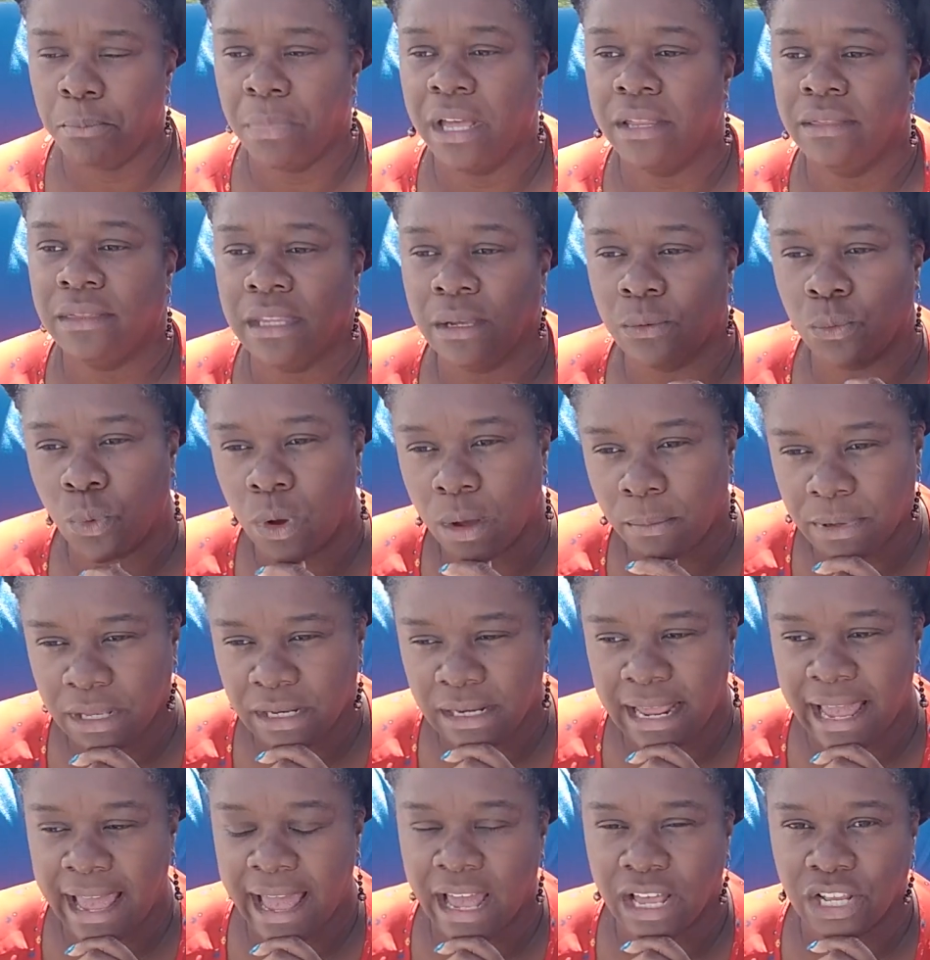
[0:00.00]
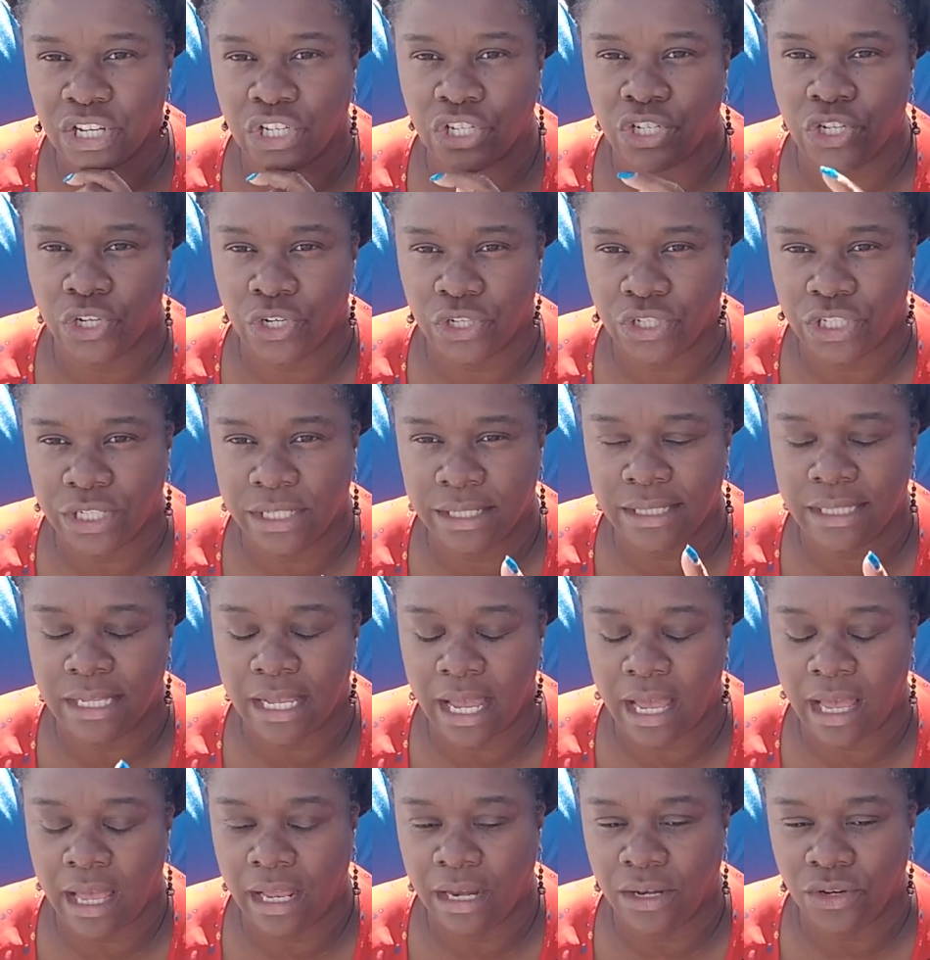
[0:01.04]
But the woman asked her, she
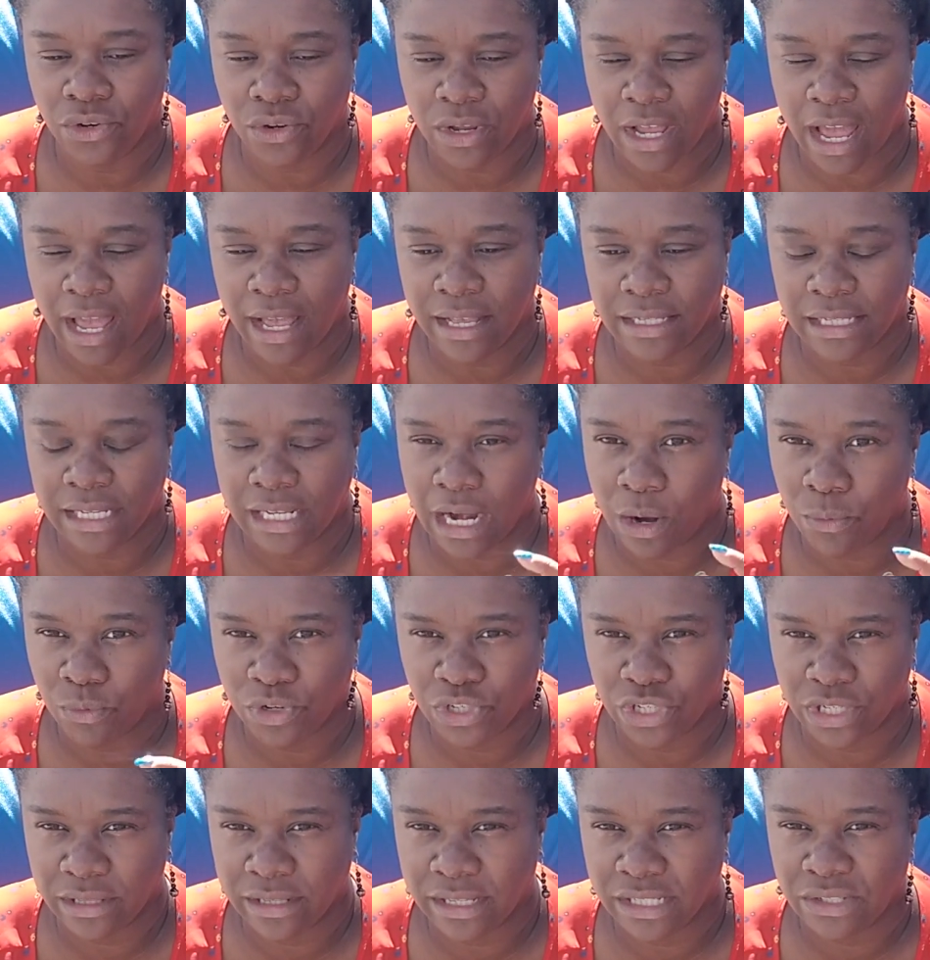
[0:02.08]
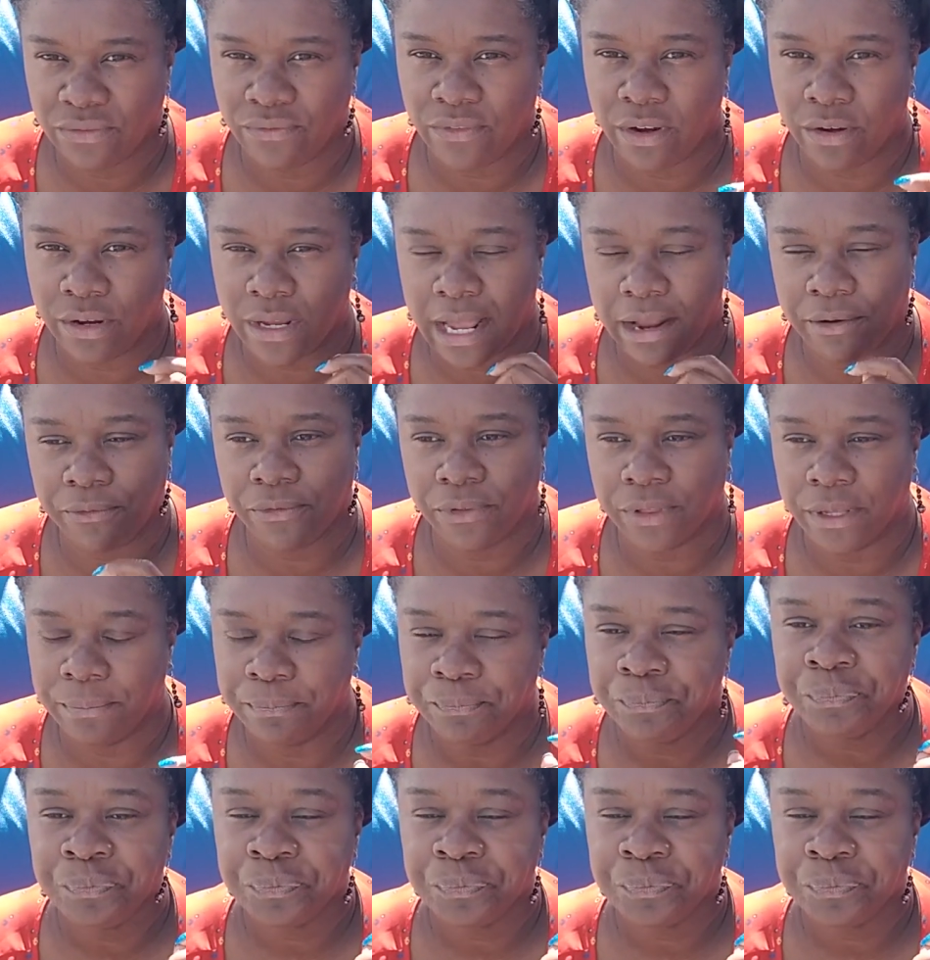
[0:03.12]
said, you guys, and I want you to listen very carefully,